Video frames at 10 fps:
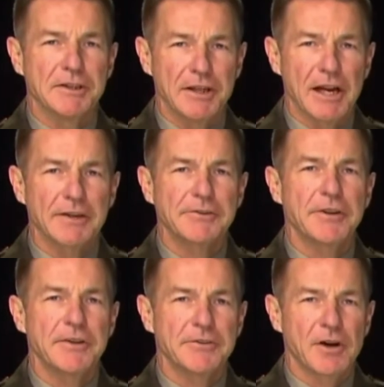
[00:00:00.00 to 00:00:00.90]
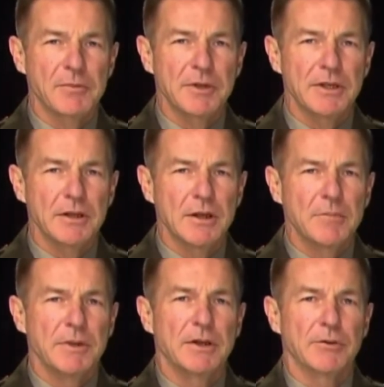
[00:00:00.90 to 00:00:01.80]
in the United States Army
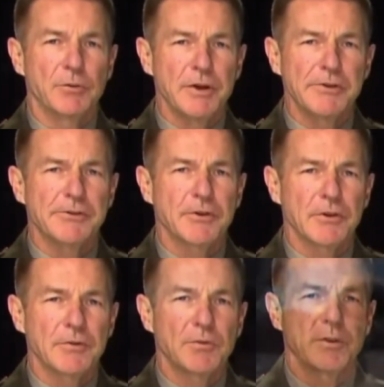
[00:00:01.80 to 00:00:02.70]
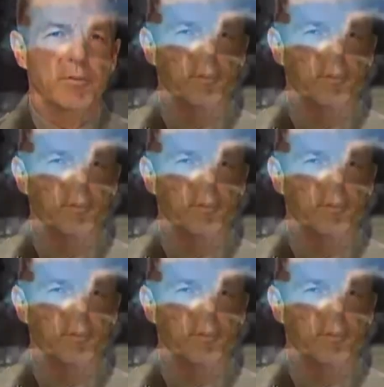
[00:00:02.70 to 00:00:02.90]
because we serve with the